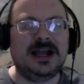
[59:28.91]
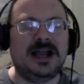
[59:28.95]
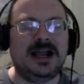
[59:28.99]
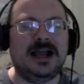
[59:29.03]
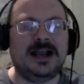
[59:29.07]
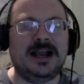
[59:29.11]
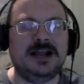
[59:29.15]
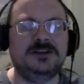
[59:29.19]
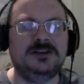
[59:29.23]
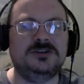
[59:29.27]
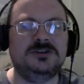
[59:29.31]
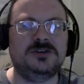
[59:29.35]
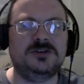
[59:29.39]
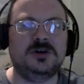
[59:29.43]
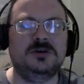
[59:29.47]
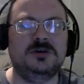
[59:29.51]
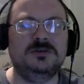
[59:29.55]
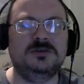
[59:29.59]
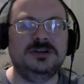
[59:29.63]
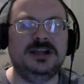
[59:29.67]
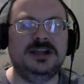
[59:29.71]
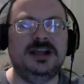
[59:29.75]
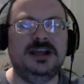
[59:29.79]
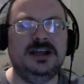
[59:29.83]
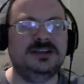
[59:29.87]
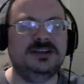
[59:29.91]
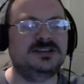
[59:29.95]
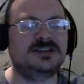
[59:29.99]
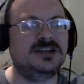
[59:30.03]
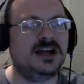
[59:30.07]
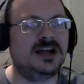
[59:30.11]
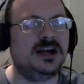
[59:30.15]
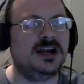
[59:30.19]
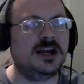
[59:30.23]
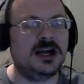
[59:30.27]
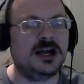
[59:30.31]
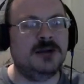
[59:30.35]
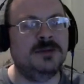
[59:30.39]
And I don't, it's
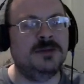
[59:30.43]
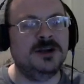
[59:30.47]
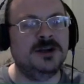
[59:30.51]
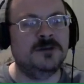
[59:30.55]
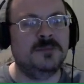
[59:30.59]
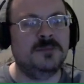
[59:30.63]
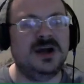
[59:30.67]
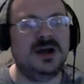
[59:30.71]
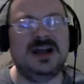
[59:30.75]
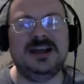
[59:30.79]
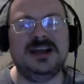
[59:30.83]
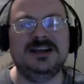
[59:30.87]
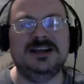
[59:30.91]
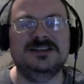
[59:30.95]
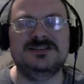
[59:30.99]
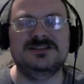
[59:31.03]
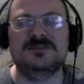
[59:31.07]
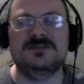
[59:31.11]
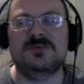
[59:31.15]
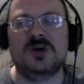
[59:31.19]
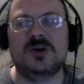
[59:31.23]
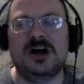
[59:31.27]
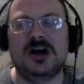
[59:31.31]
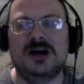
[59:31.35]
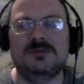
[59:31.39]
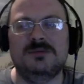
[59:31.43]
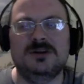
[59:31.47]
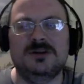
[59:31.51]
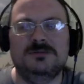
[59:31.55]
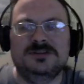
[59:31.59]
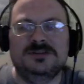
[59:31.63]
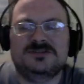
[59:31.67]
not coming to mind is the problem.